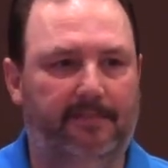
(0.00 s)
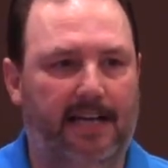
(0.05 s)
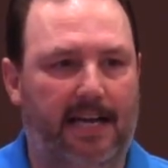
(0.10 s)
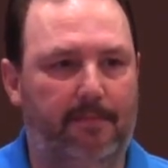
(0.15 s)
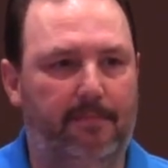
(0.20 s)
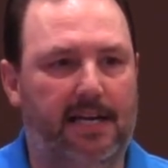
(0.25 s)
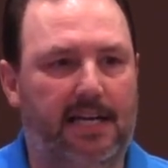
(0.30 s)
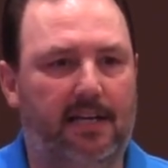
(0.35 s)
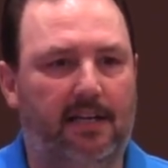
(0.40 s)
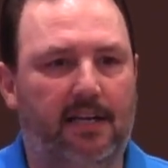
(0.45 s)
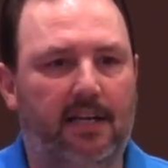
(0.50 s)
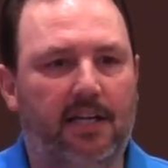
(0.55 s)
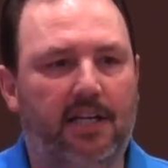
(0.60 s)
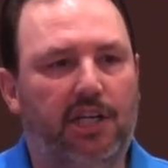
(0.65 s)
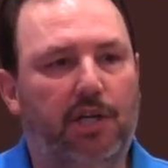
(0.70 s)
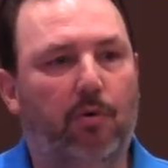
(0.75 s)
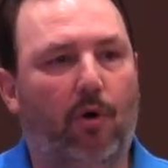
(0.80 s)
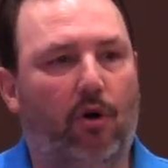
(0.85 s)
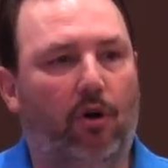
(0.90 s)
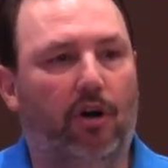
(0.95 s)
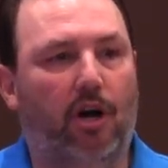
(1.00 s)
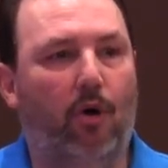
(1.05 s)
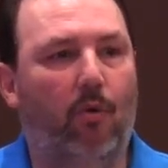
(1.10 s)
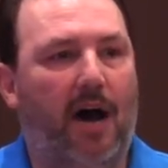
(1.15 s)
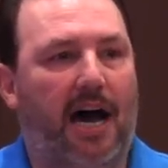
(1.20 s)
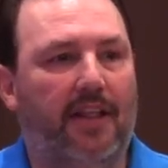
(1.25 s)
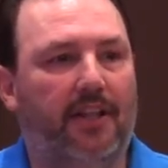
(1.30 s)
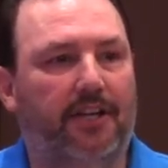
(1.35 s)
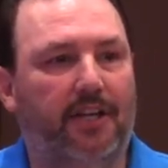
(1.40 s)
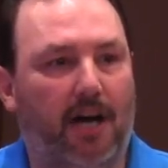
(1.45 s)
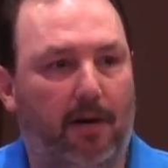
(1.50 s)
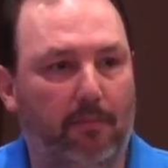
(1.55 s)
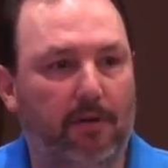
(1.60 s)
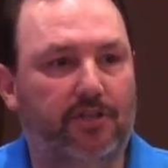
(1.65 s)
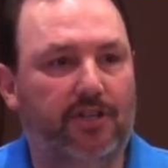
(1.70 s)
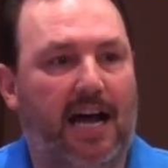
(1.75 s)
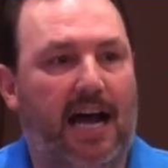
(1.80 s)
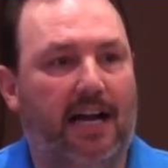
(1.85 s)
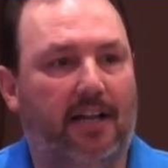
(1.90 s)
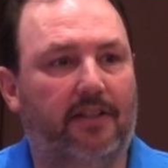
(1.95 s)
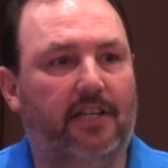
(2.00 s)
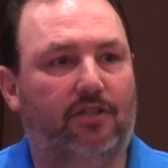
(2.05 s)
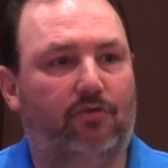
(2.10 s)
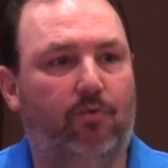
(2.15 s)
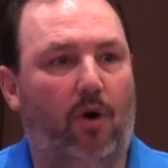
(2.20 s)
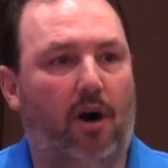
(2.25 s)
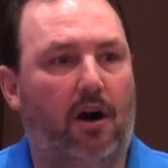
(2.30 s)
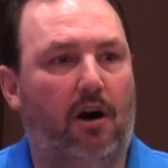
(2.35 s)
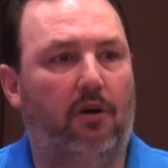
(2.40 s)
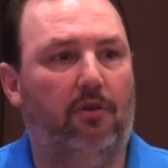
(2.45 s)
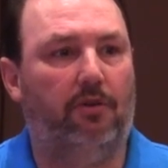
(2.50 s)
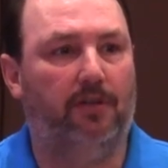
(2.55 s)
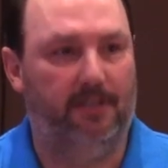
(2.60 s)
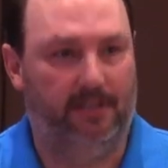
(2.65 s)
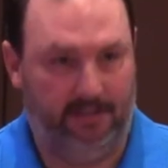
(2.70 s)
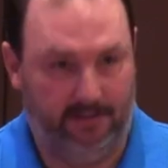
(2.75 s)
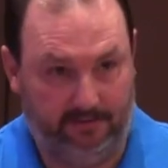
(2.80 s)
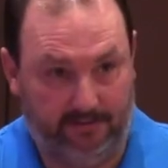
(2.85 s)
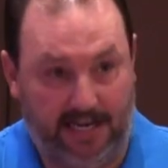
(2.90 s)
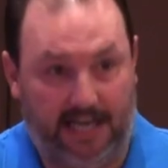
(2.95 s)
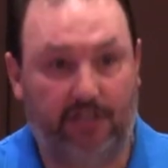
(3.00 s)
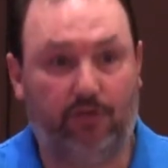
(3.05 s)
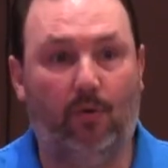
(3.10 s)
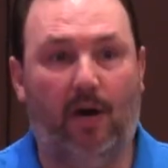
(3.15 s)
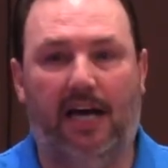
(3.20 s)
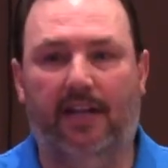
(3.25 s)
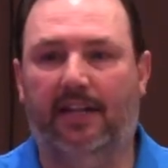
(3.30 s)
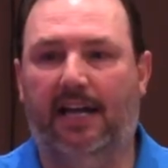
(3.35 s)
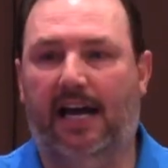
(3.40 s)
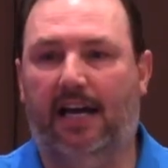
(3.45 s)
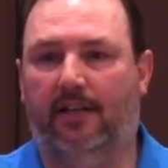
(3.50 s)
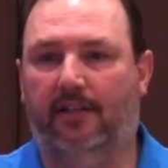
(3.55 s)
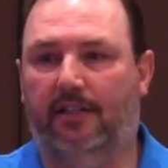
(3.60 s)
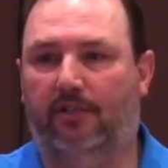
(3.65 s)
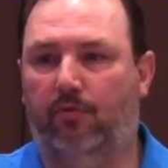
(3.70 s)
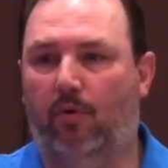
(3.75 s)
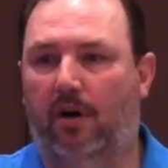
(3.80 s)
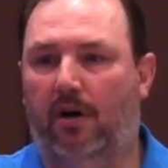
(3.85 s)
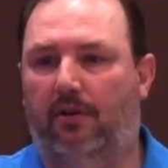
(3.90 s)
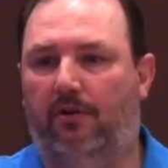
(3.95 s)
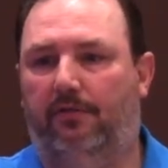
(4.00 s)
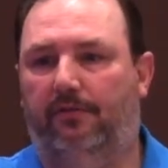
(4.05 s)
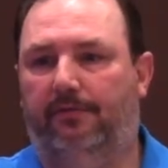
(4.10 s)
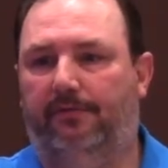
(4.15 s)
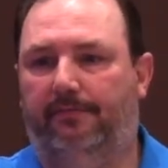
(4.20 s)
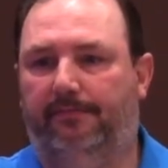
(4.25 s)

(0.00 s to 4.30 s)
Amen? You want to know why the number's out of this world? That's why they're out of this world.